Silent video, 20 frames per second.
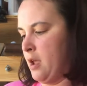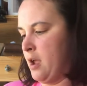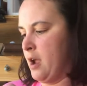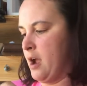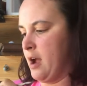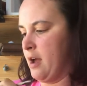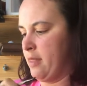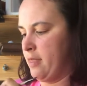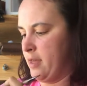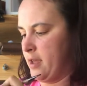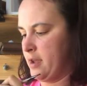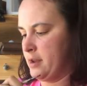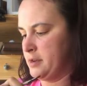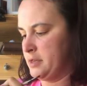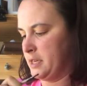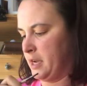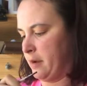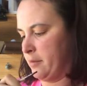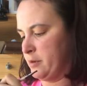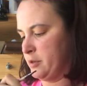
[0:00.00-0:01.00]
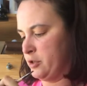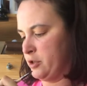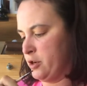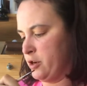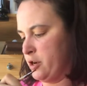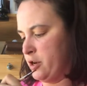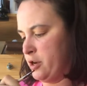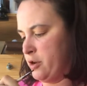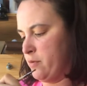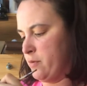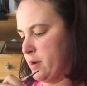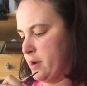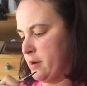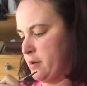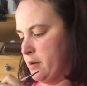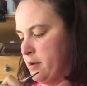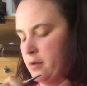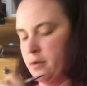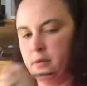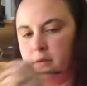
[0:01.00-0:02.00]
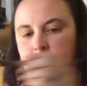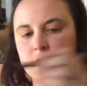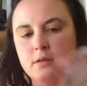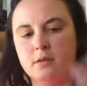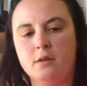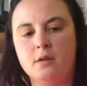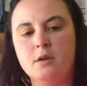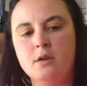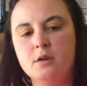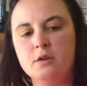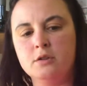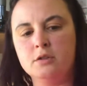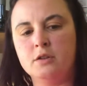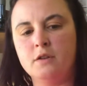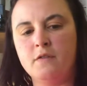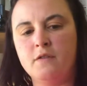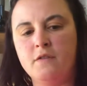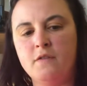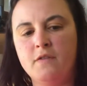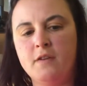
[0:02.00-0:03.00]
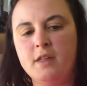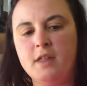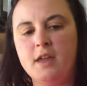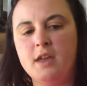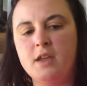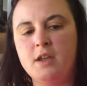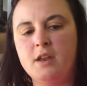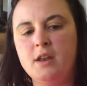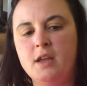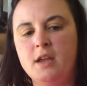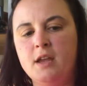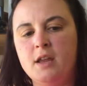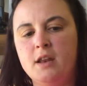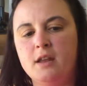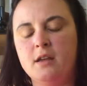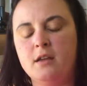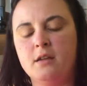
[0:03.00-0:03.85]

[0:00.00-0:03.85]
And then time to start a new one. If you feel like you need